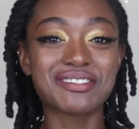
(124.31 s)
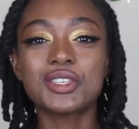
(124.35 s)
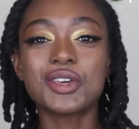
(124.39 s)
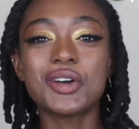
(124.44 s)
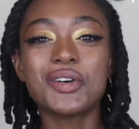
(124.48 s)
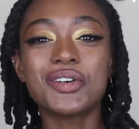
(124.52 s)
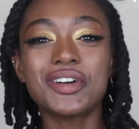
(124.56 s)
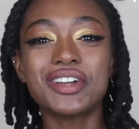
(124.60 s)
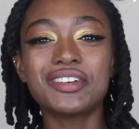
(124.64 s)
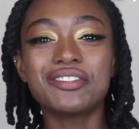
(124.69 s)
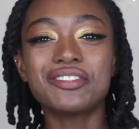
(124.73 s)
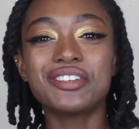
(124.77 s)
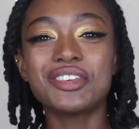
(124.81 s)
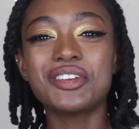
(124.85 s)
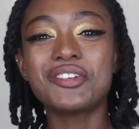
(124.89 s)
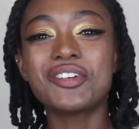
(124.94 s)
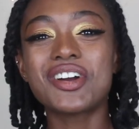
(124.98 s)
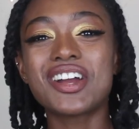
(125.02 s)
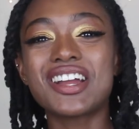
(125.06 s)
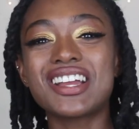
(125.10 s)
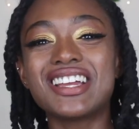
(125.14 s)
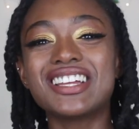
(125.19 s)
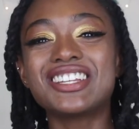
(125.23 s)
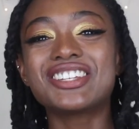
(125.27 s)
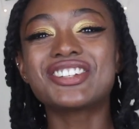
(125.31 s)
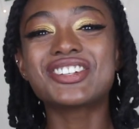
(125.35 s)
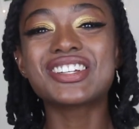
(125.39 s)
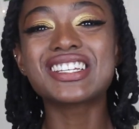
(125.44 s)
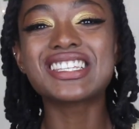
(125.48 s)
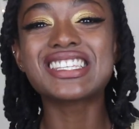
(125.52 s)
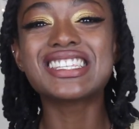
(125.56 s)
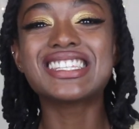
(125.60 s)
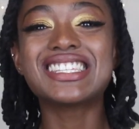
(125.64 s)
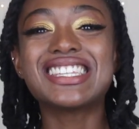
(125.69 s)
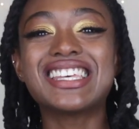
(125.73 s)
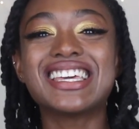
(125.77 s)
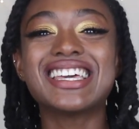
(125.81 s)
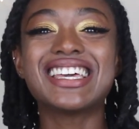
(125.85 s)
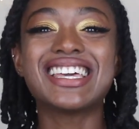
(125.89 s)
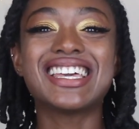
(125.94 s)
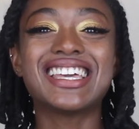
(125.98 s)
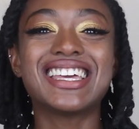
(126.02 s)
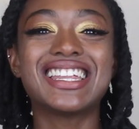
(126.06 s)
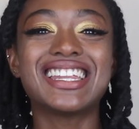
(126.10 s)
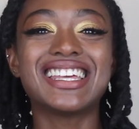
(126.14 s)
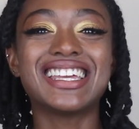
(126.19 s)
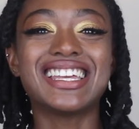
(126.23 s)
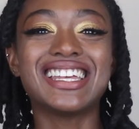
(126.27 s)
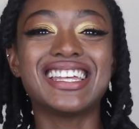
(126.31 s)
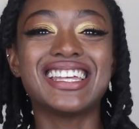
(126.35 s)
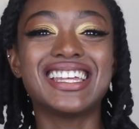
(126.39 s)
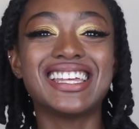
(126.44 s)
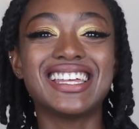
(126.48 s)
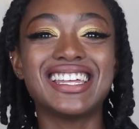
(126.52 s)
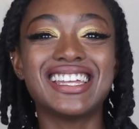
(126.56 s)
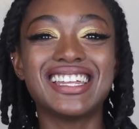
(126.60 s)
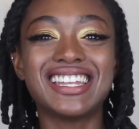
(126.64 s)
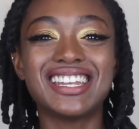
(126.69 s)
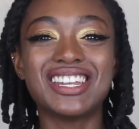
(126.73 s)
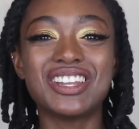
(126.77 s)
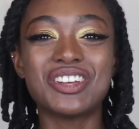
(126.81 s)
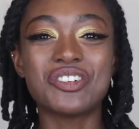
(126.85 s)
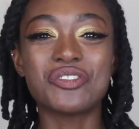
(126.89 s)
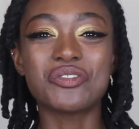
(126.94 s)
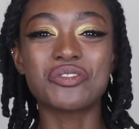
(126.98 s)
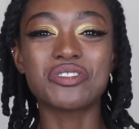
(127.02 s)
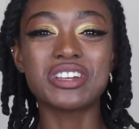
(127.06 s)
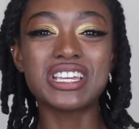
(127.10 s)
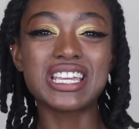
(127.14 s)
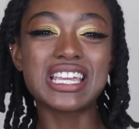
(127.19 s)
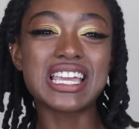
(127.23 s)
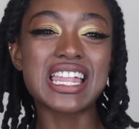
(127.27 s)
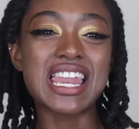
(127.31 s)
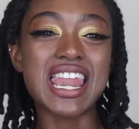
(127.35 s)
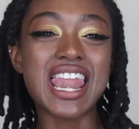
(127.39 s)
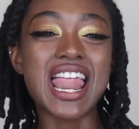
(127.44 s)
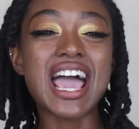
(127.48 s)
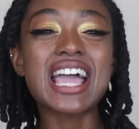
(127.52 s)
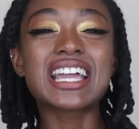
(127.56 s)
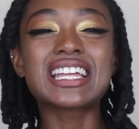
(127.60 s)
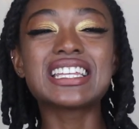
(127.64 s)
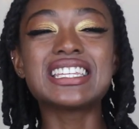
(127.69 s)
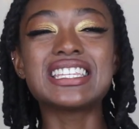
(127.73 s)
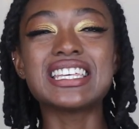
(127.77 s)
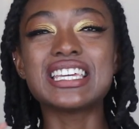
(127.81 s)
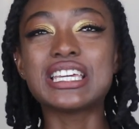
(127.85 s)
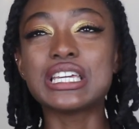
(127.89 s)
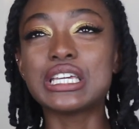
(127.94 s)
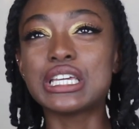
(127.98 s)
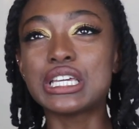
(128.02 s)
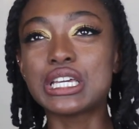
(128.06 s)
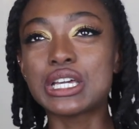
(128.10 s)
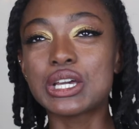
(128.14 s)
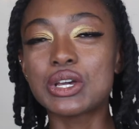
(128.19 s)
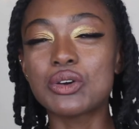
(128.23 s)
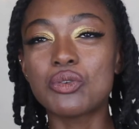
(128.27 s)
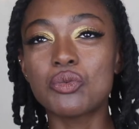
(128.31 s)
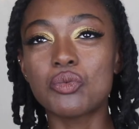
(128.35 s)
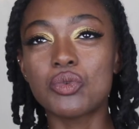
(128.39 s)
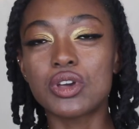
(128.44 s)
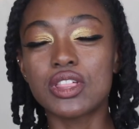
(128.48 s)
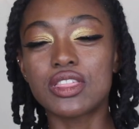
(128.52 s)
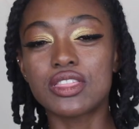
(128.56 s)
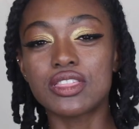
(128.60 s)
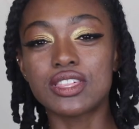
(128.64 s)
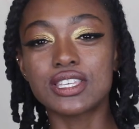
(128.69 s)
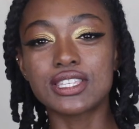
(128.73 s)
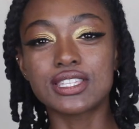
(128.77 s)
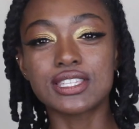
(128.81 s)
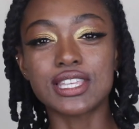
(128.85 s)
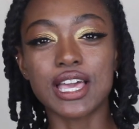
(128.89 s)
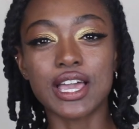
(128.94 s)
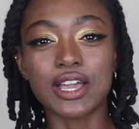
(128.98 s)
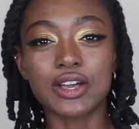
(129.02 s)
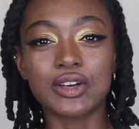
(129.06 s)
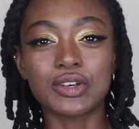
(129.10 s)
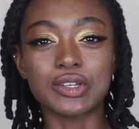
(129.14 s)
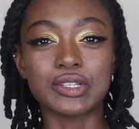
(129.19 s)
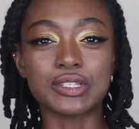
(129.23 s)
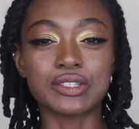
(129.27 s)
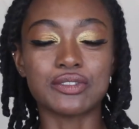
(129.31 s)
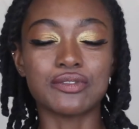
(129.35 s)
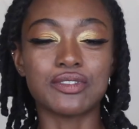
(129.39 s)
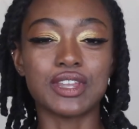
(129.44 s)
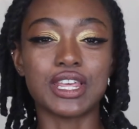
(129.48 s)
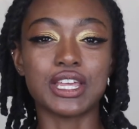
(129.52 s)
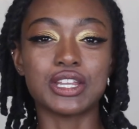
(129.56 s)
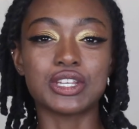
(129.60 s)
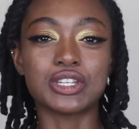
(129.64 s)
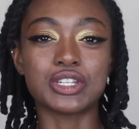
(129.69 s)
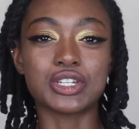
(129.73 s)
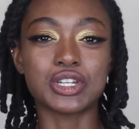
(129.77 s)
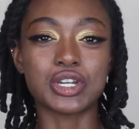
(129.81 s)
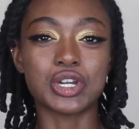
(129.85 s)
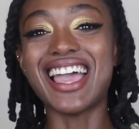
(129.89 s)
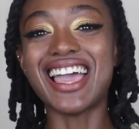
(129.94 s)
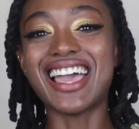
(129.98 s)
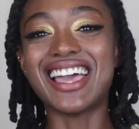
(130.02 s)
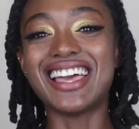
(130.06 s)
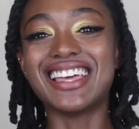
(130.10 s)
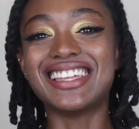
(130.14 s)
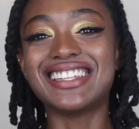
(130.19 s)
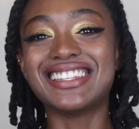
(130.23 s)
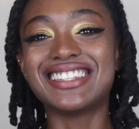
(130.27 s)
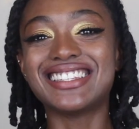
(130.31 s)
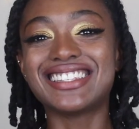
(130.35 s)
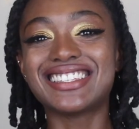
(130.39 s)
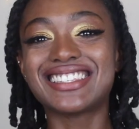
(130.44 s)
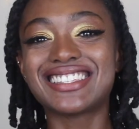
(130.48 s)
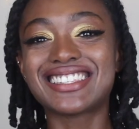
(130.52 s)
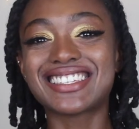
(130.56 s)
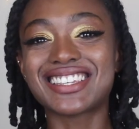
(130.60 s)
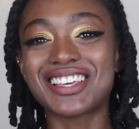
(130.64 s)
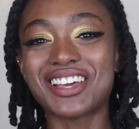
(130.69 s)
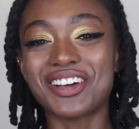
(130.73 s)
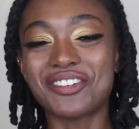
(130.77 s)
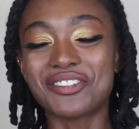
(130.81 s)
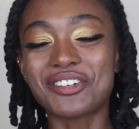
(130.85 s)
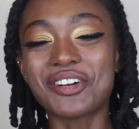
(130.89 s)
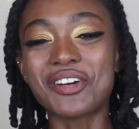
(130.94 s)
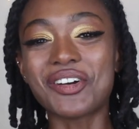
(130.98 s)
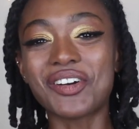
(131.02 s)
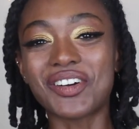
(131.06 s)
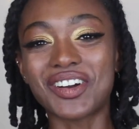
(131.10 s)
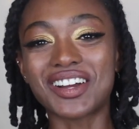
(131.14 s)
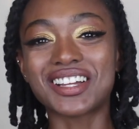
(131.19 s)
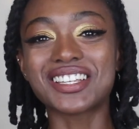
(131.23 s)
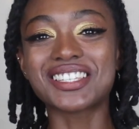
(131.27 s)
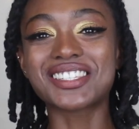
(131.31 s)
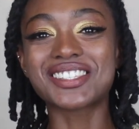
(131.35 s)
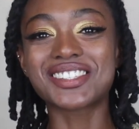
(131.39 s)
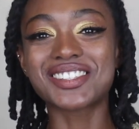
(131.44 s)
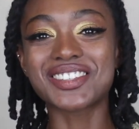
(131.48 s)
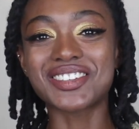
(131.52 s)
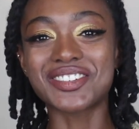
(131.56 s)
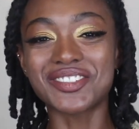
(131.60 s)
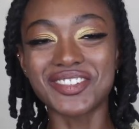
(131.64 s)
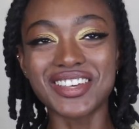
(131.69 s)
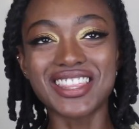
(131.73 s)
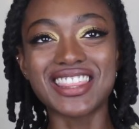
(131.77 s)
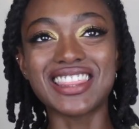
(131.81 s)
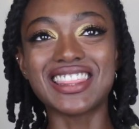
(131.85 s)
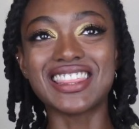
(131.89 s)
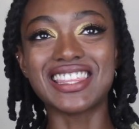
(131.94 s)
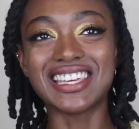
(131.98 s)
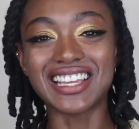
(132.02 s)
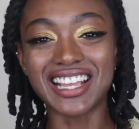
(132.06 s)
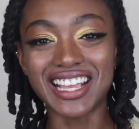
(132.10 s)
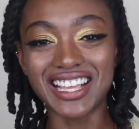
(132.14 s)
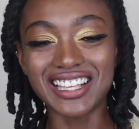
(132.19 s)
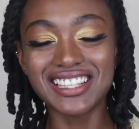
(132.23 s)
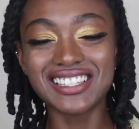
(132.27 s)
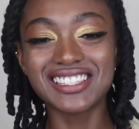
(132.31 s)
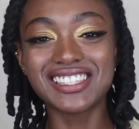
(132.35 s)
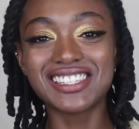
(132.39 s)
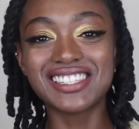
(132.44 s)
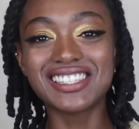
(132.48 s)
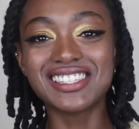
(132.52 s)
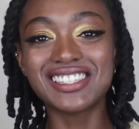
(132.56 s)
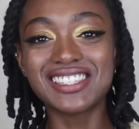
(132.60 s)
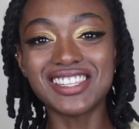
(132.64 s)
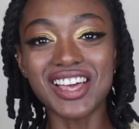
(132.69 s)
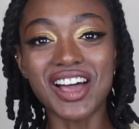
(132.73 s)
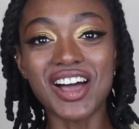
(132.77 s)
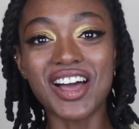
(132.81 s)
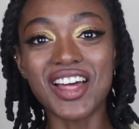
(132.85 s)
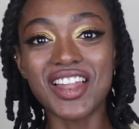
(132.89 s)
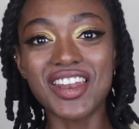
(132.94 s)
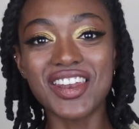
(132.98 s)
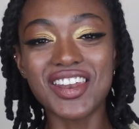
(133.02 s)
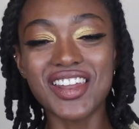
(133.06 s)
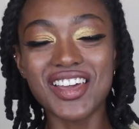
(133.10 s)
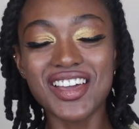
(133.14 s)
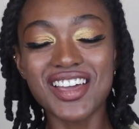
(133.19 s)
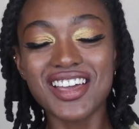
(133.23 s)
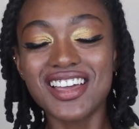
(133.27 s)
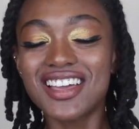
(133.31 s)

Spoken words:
So if you are interested in reconnecting with the cycles of nature, and of course with the sun